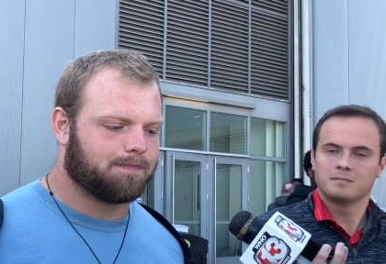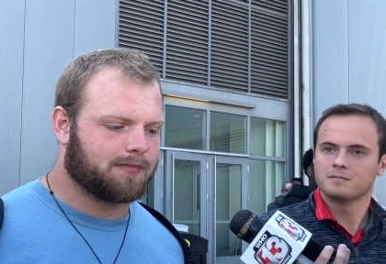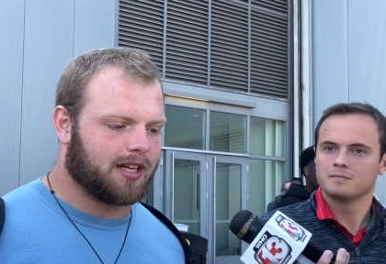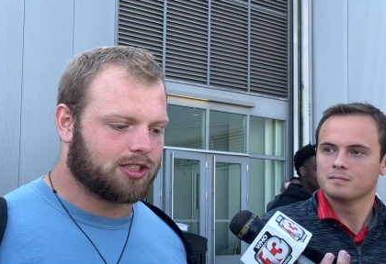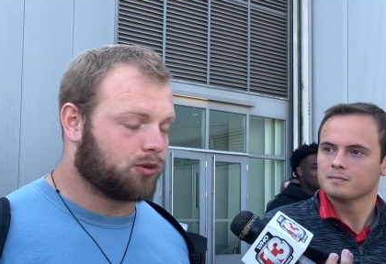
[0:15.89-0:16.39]

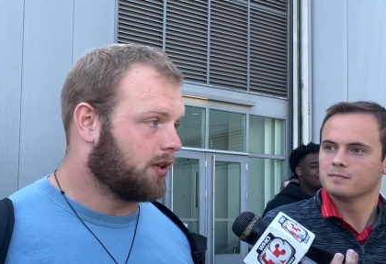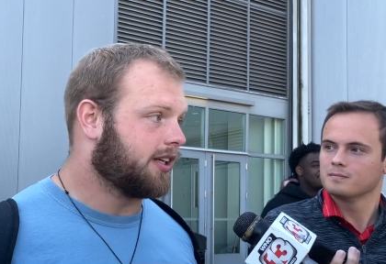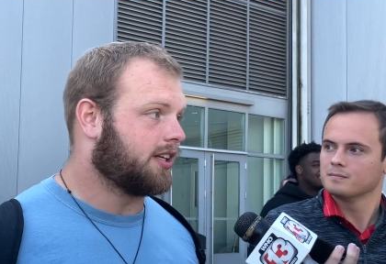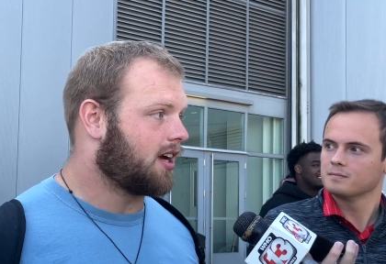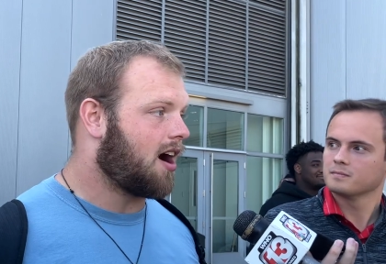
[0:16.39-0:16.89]
Speaker 1: and it's a really
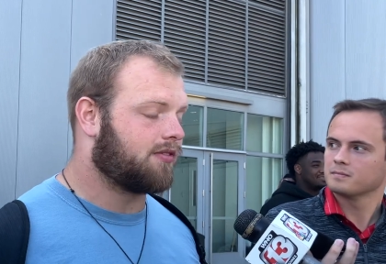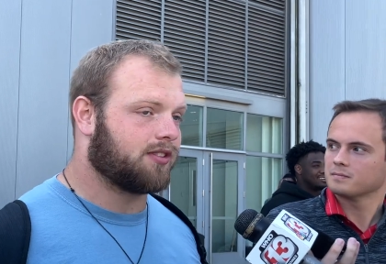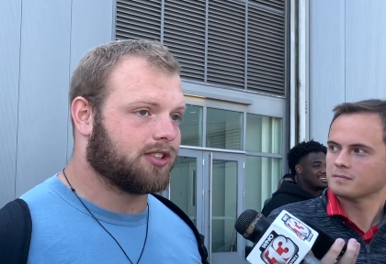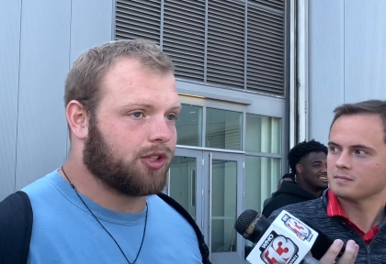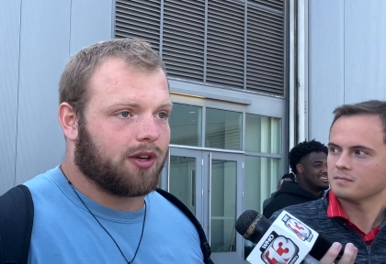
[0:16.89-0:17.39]
good
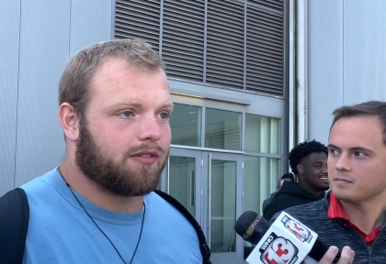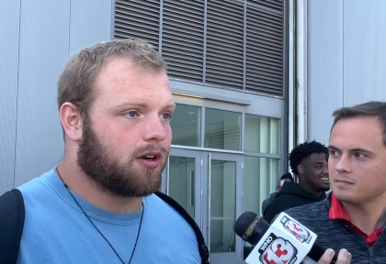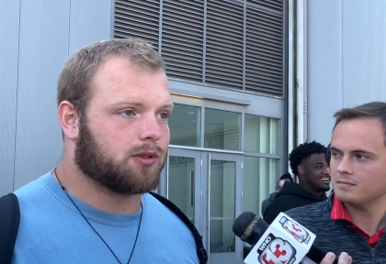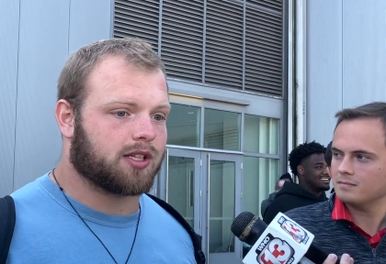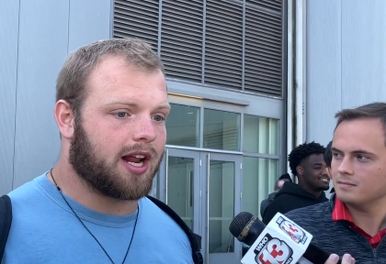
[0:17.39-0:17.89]
conference, so you never
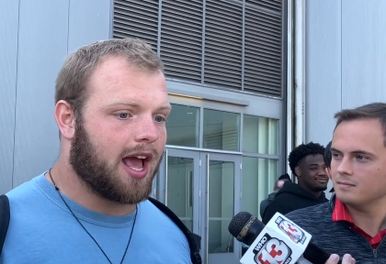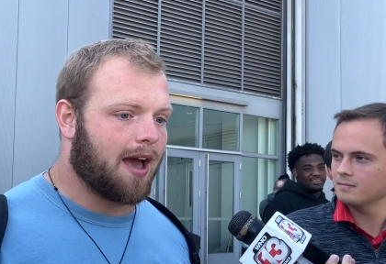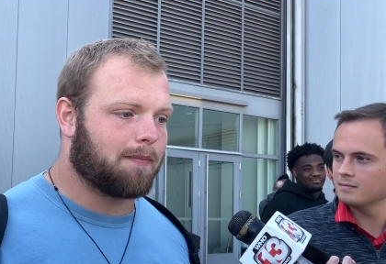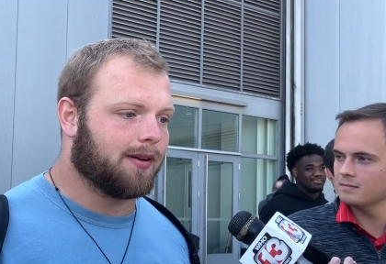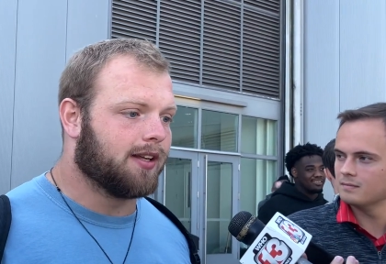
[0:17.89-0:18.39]
know what's going to
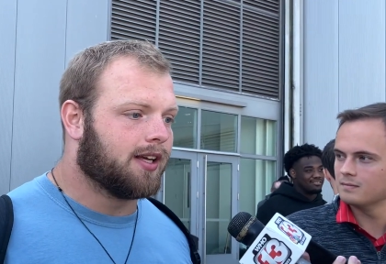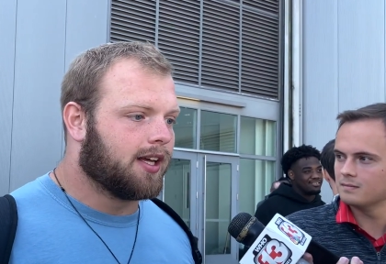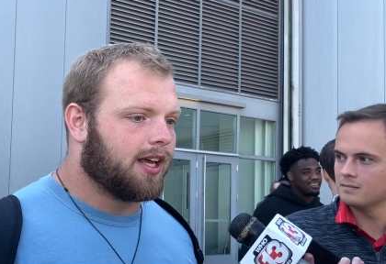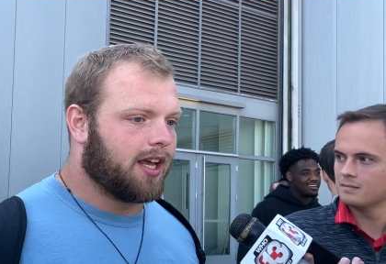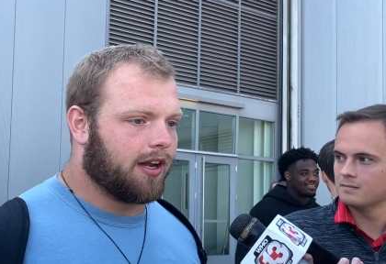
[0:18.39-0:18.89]
happen.
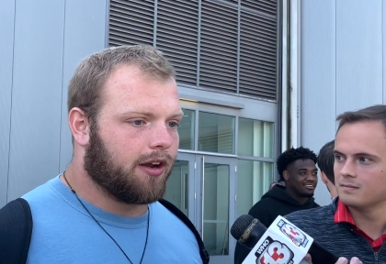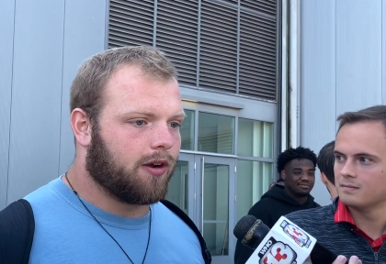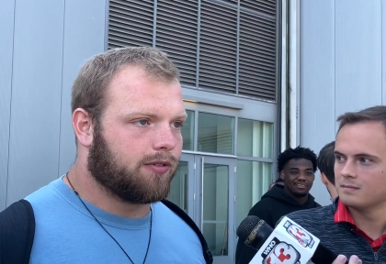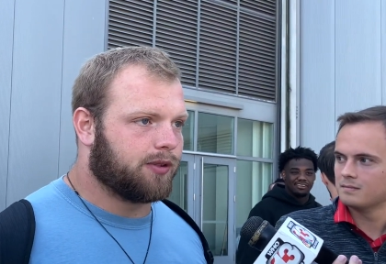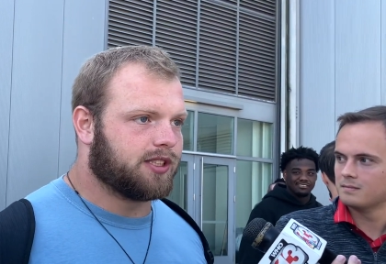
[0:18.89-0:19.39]
And you know
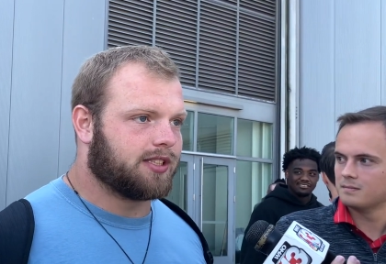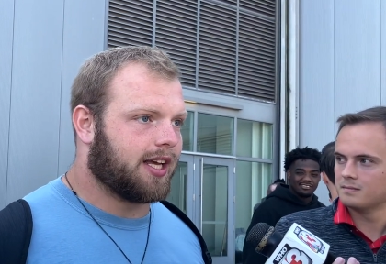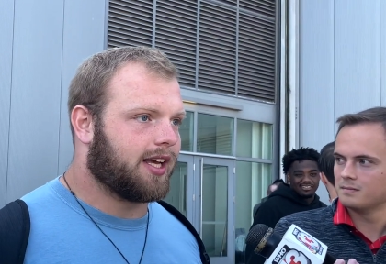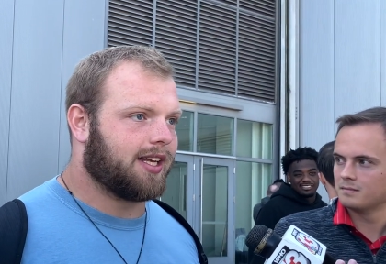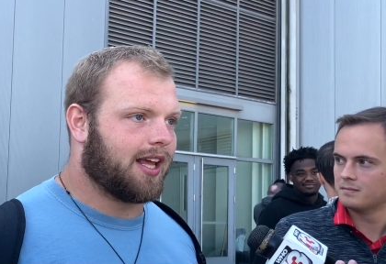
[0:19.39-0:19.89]
if we just
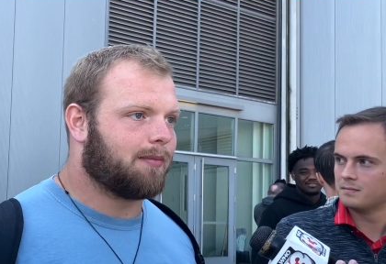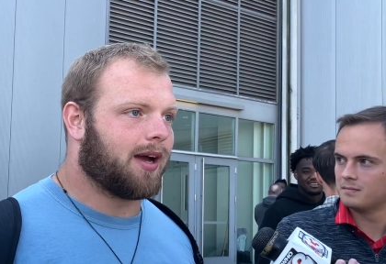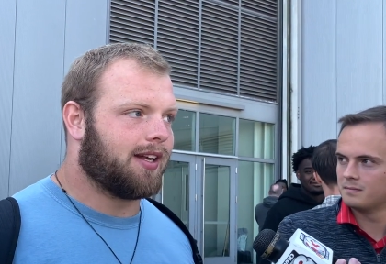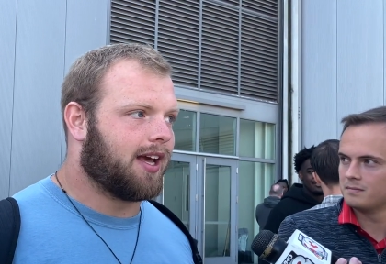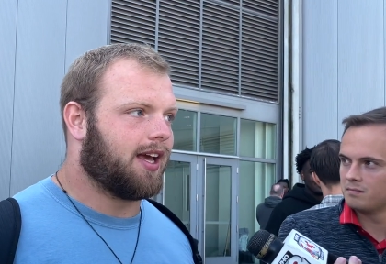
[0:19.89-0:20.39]
take it day
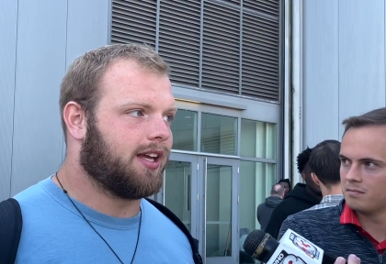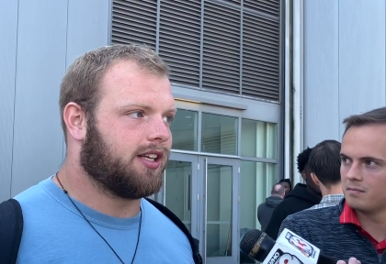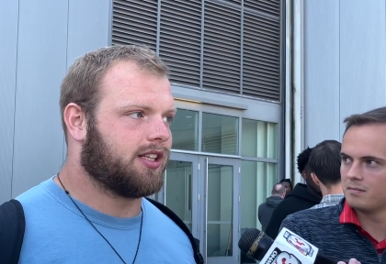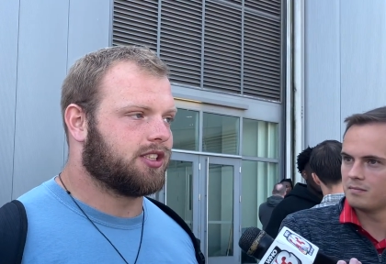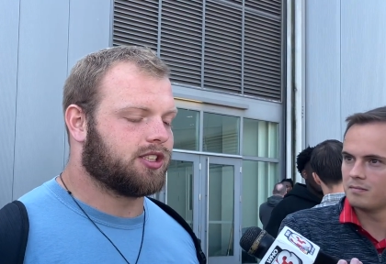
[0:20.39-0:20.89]
by day
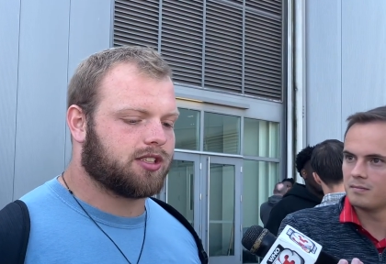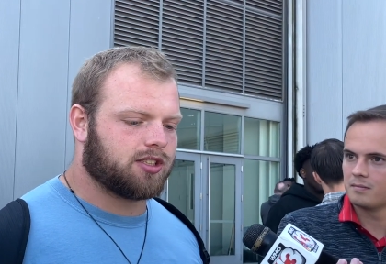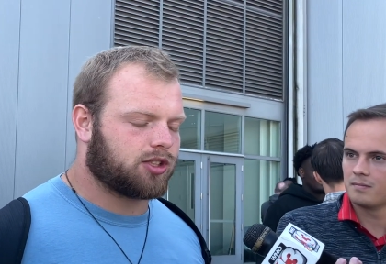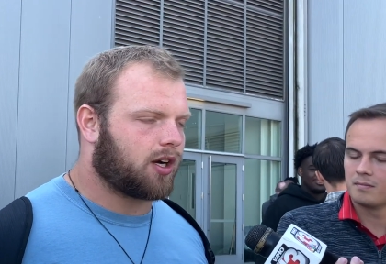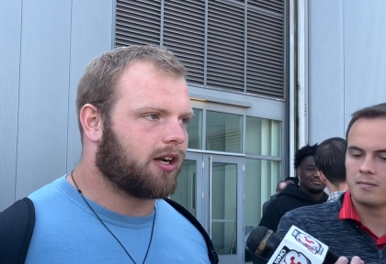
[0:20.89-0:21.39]
and just
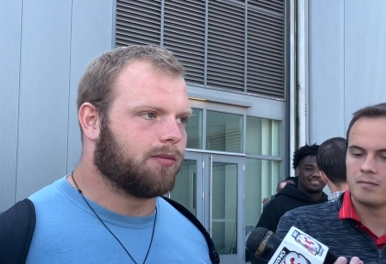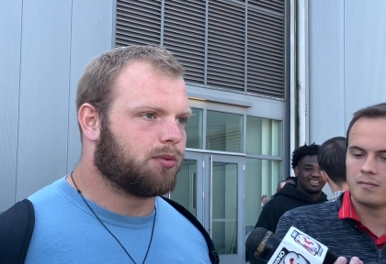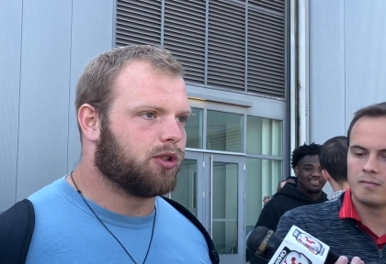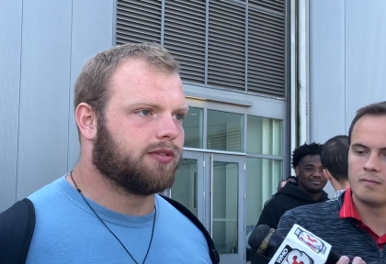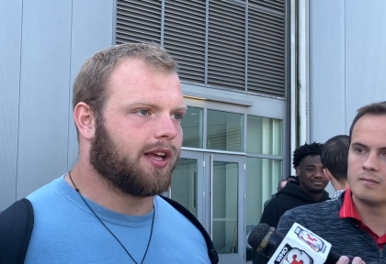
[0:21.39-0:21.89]
try to
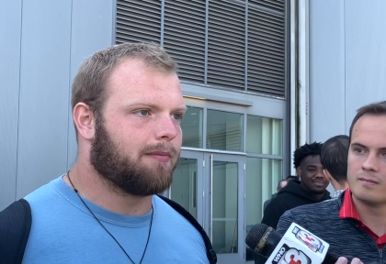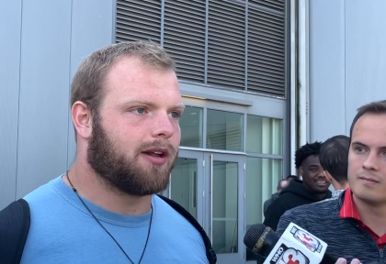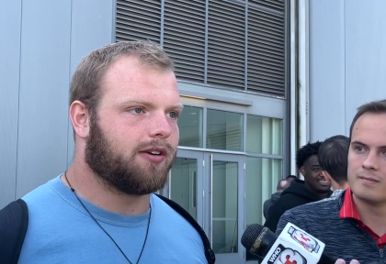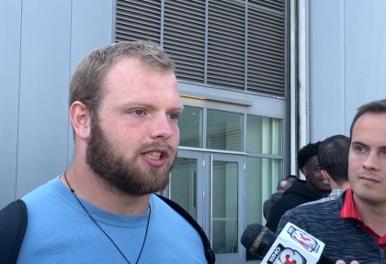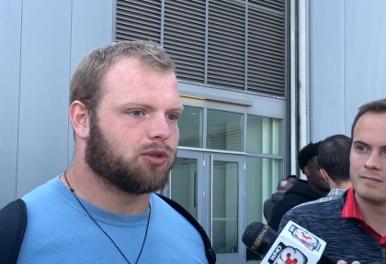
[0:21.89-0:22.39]
improve and get
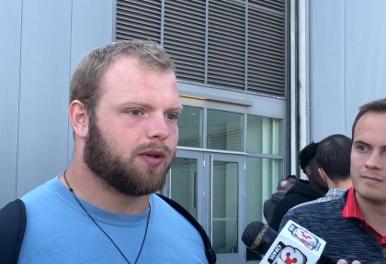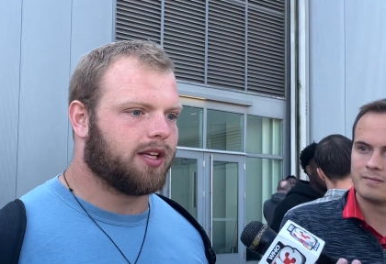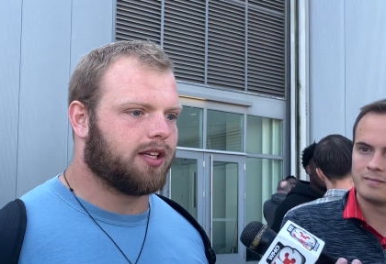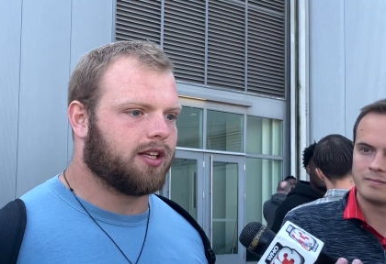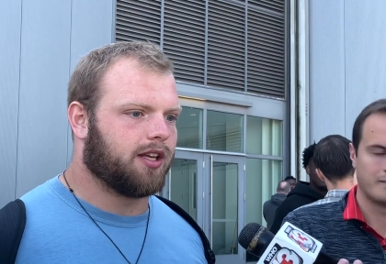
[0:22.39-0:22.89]
better each week,
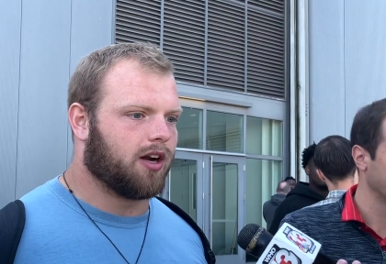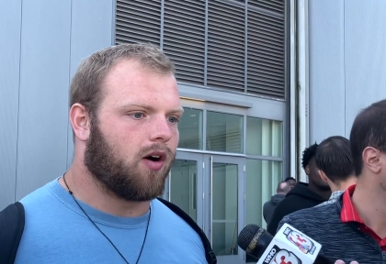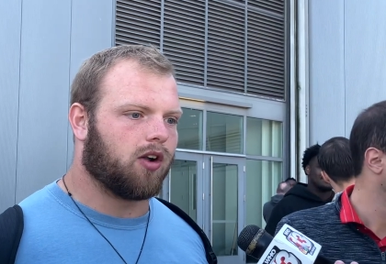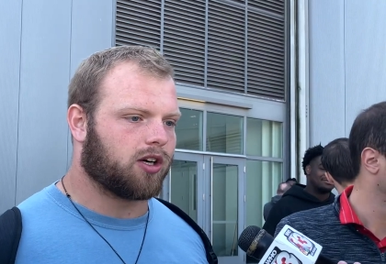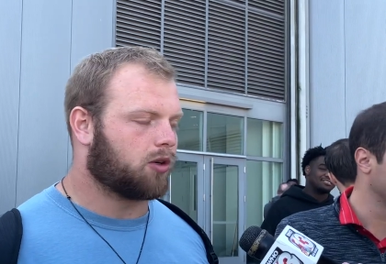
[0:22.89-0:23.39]
you know,
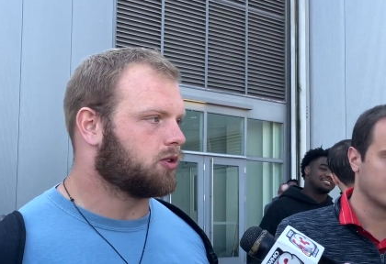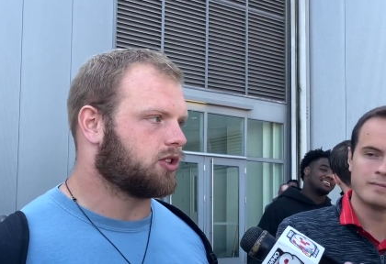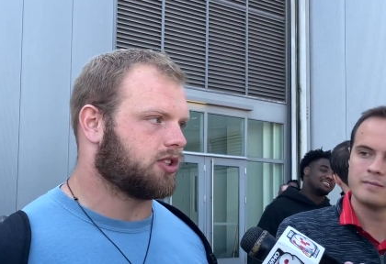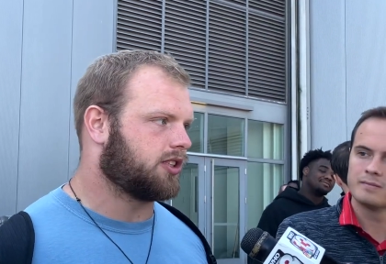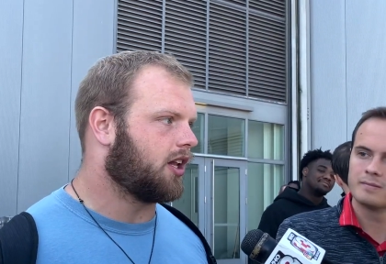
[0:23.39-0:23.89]
all our goals
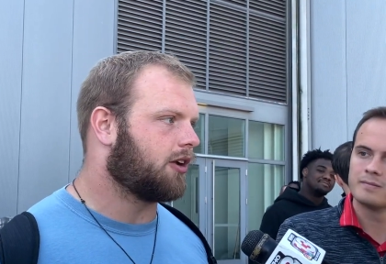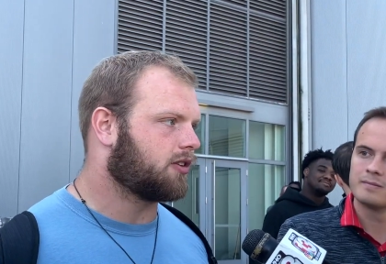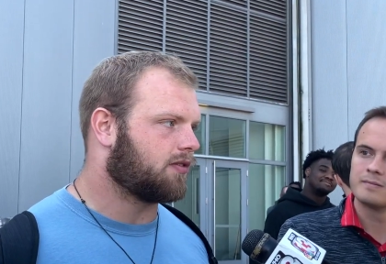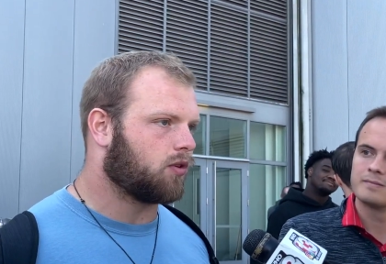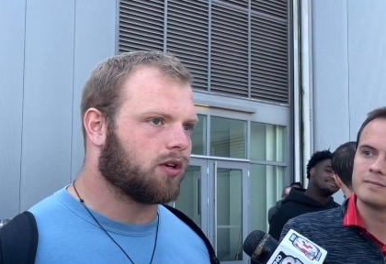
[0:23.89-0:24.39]
are still out
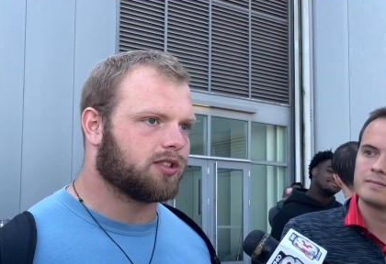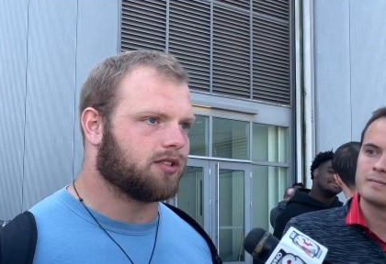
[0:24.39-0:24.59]
there for us,